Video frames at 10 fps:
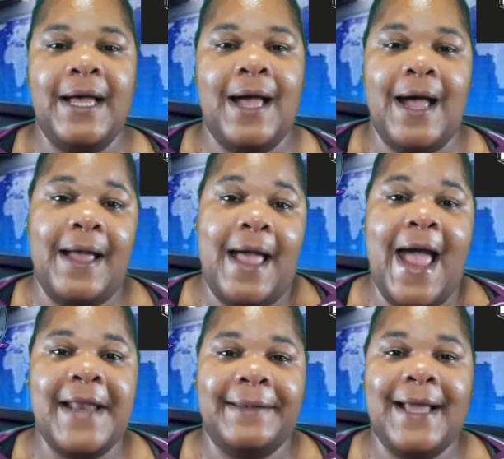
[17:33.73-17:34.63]
I
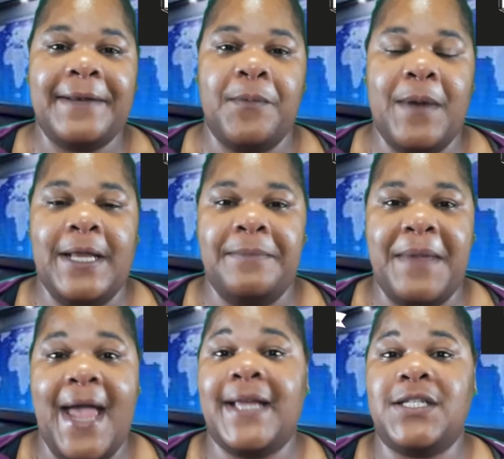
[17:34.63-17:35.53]
had a lot of weight
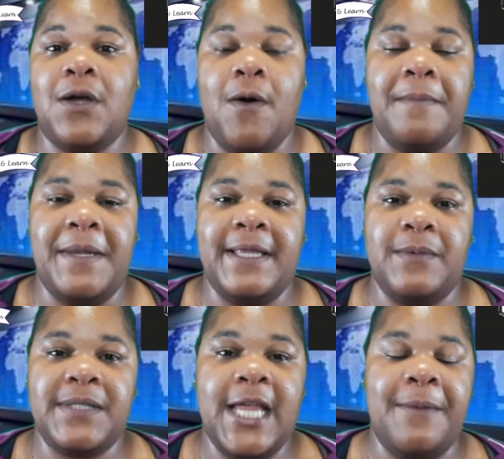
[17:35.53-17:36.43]
and baggage on me
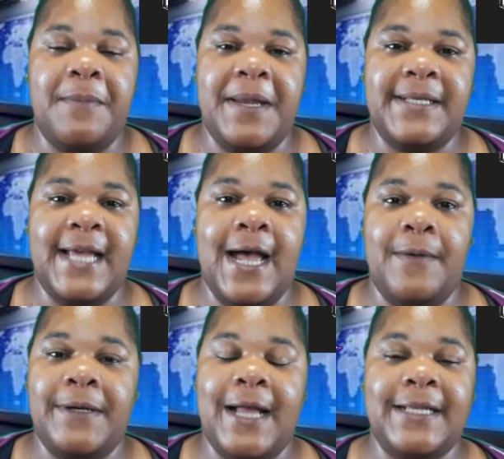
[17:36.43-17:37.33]
that was keeping me
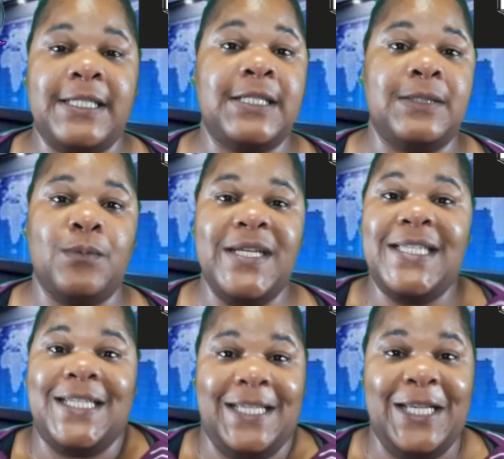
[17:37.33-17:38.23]
down. And I just
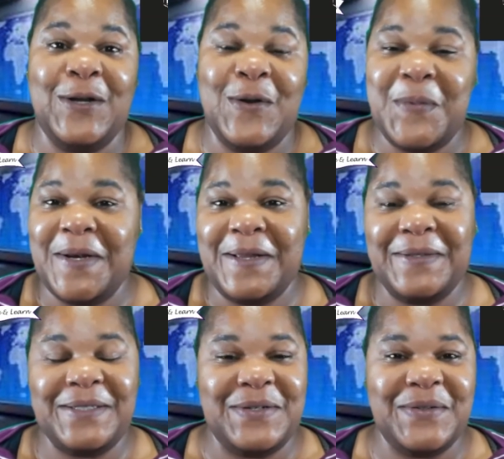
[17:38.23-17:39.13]
recently learned when
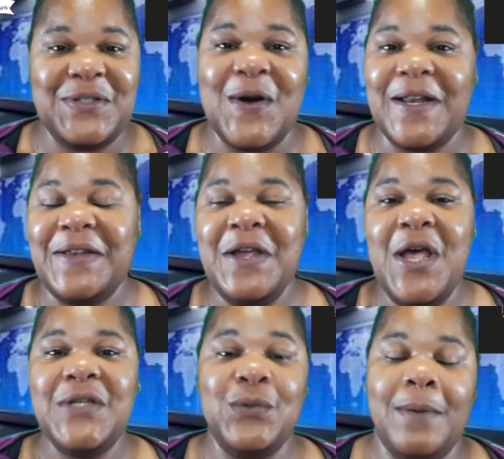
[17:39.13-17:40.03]
I, you know, started
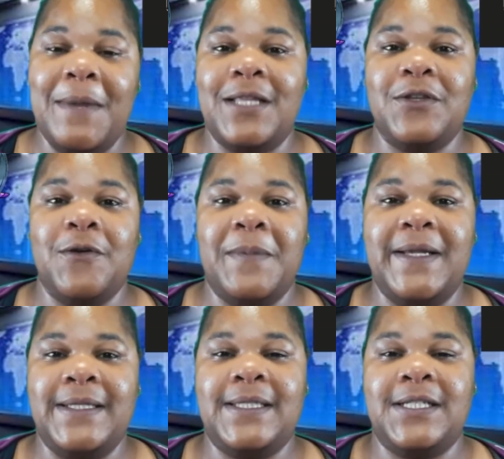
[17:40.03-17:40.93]
doing my
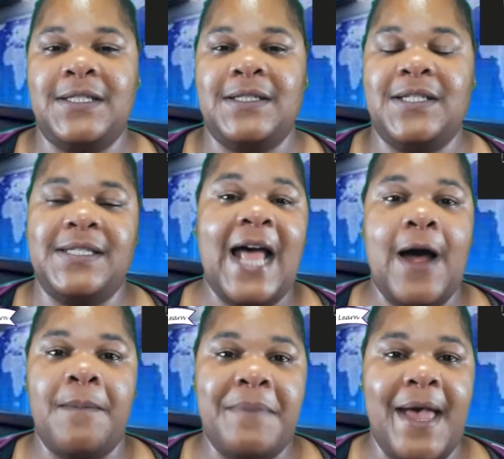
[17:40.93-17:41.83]
therapy sessions, just
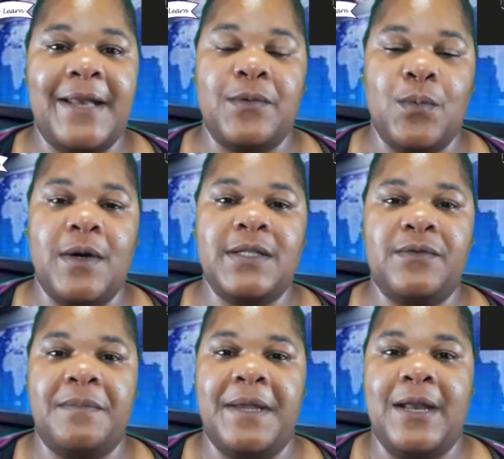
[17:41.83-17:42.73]
how bad it
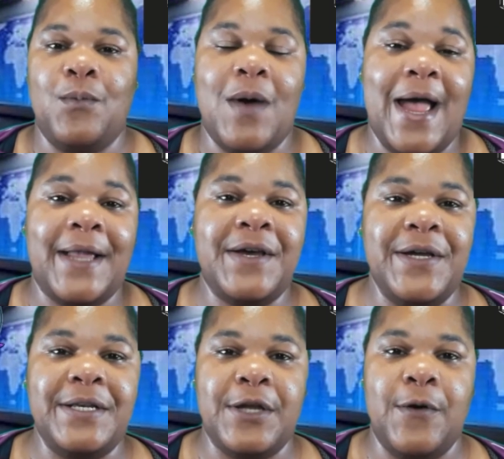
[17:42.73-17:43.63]
was for me and why I
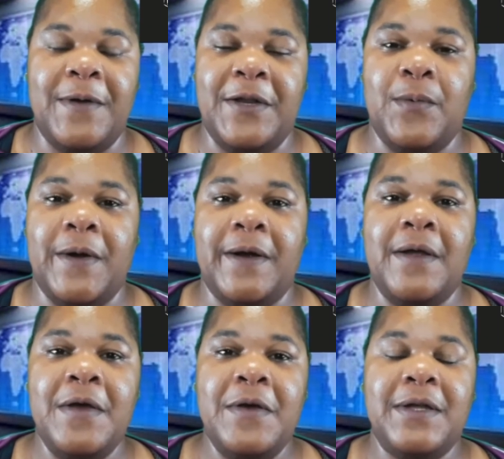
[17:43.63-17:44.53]
couldn't go
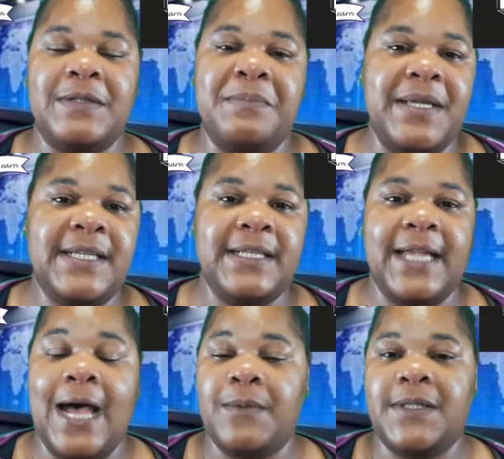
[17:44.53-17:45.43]
anywhere. Because
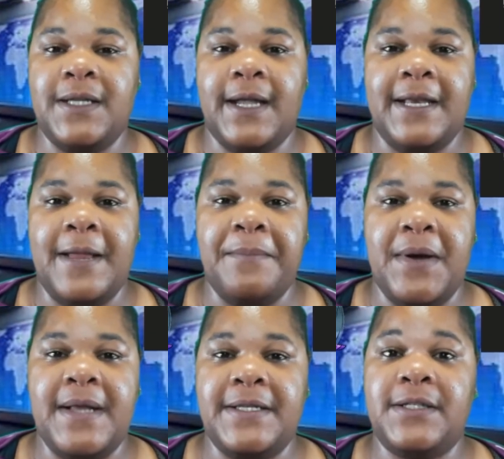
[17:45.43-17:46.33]
mentally I was stuck in that
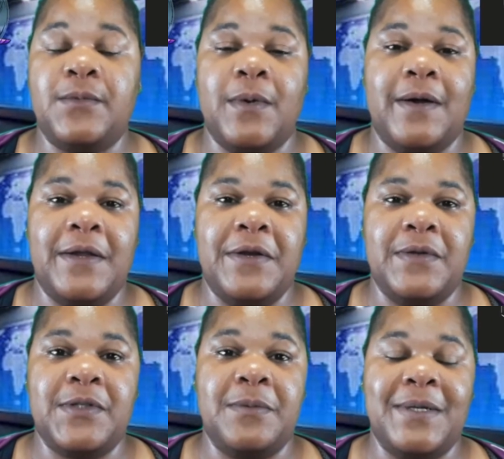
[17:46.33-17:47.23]
bondage to where, you
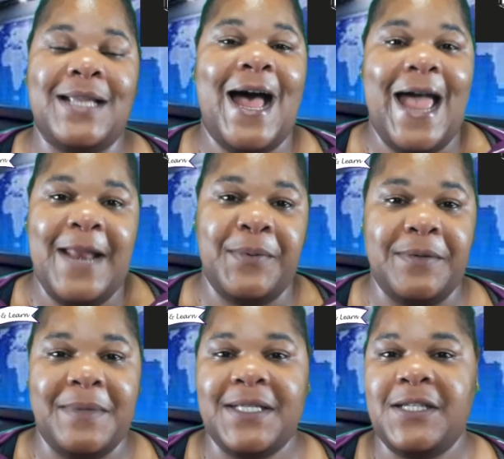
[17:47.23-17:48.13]
know, so much I had
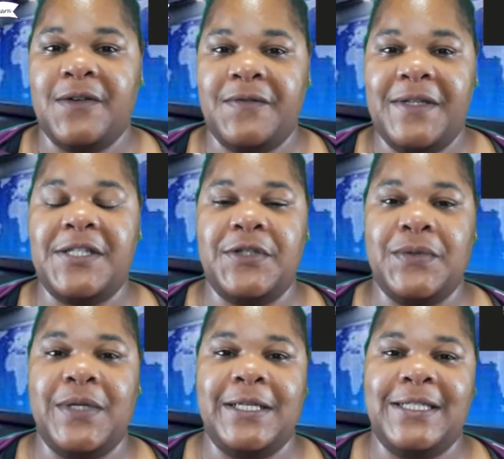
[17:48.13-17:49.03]
put myself
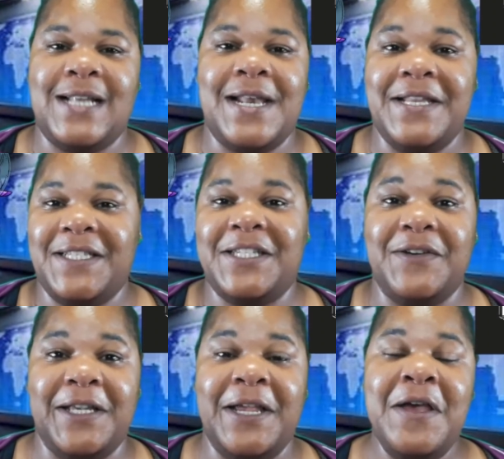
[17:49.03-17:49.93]
into it. It's not
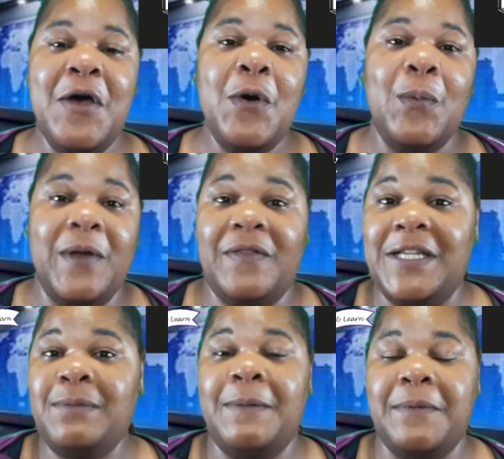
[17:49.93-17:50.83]
necessarily what
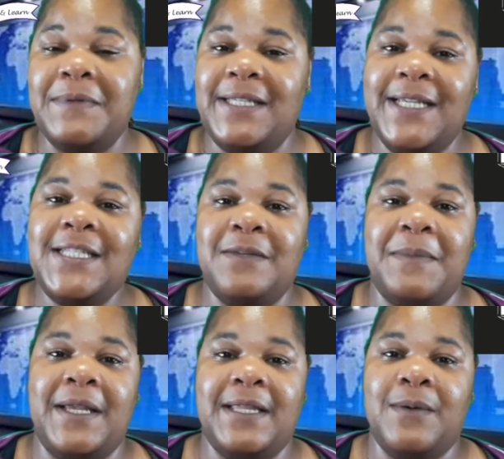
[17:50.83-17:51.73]
these people did to
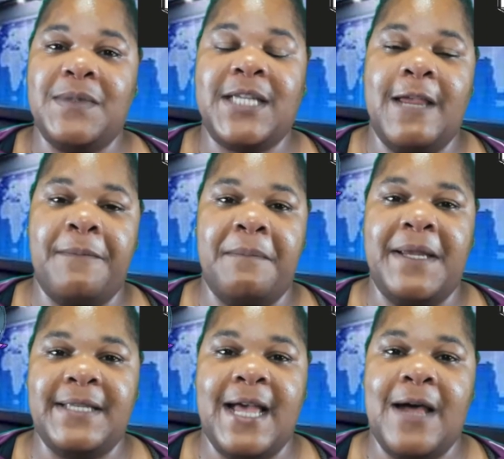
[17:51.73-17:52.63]
me that was keeping
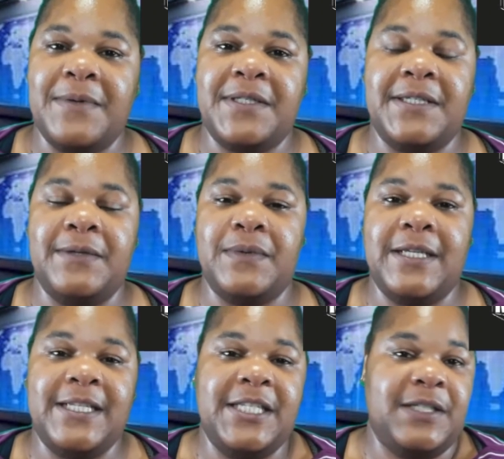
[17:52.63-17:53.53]
me down.
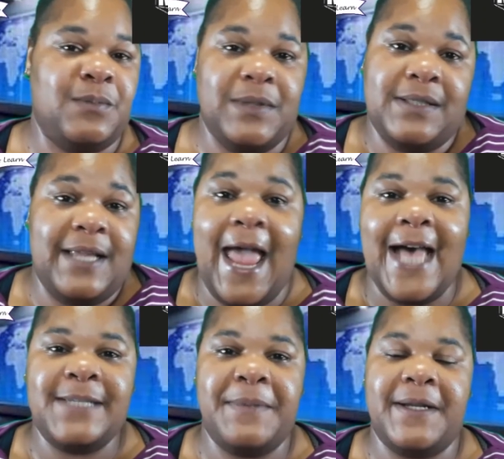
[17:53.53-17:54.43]
It's just was the
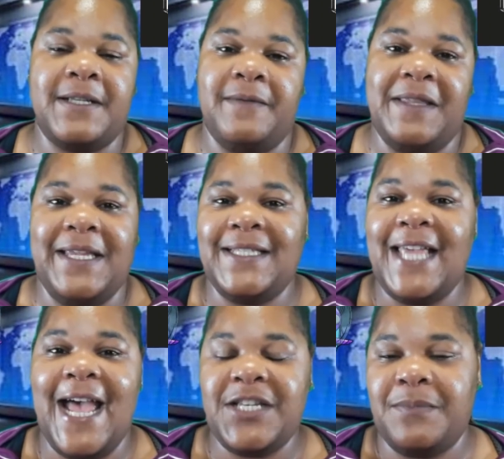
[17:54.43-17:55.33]
aspect of it, the
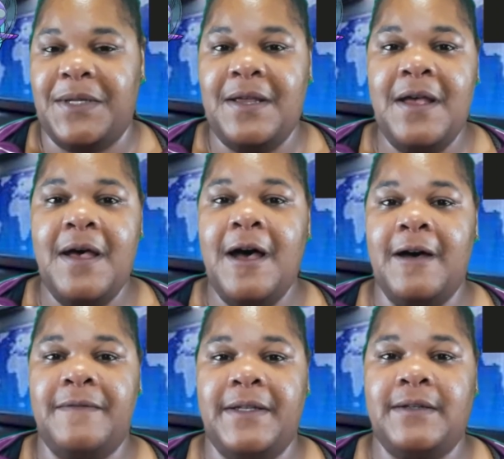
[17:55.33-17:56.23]
attachment
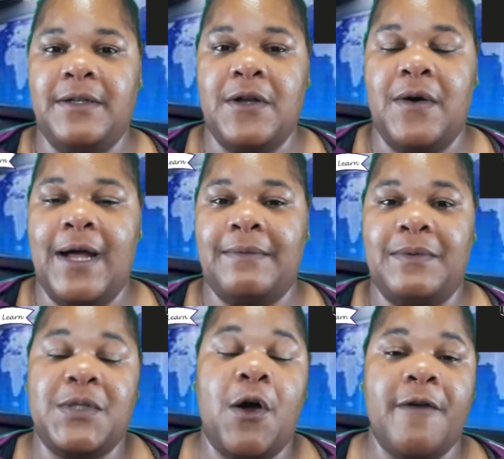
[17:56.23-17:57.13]
of it. You know, it
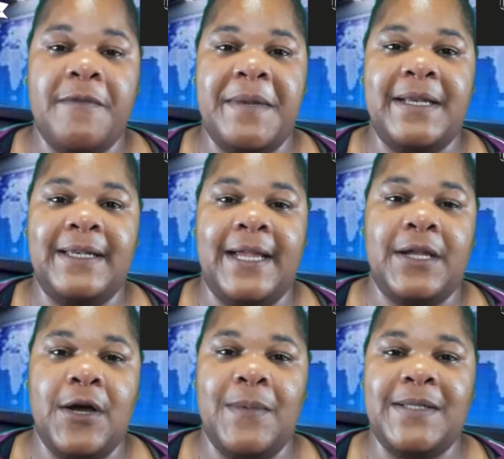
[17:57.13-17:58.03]
was hard for me to
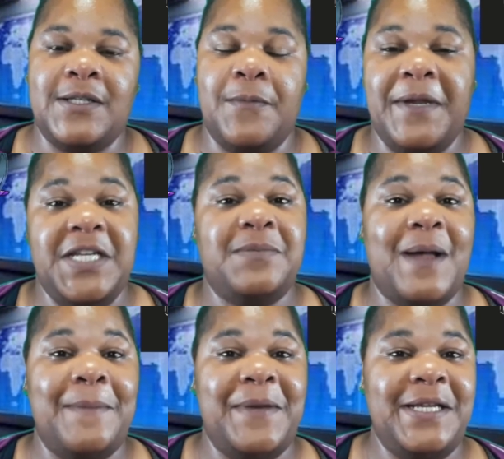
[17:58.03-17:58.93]
let go. And so piece
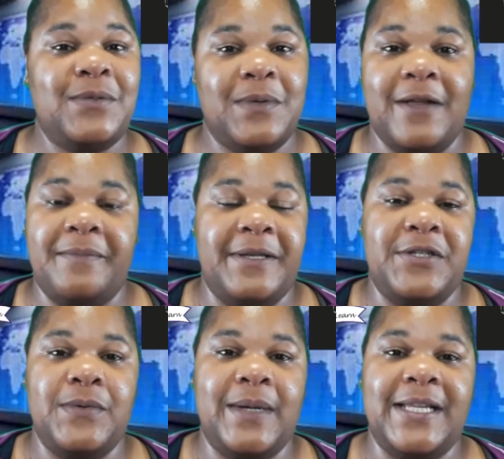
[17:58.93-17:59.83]
by piece, what I've
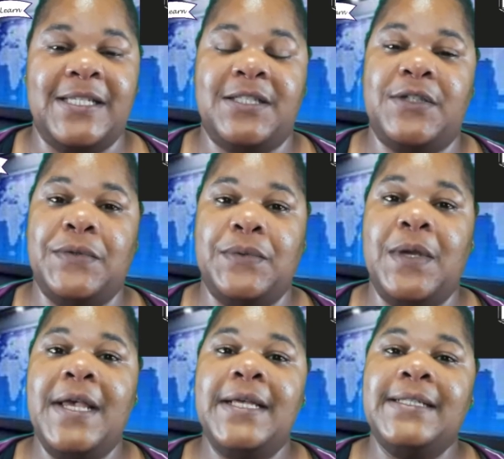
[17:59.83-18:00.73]
been doing is
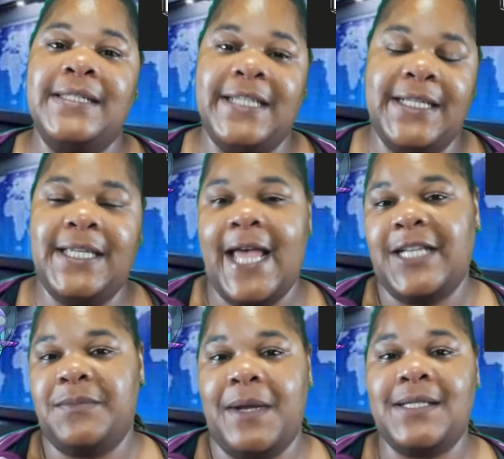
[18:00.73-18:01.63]
to
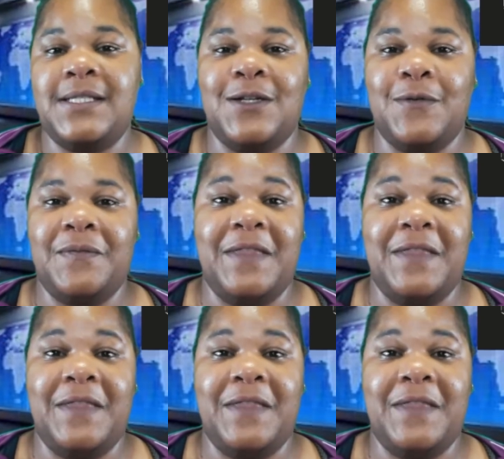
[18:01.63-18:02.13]
detach myself.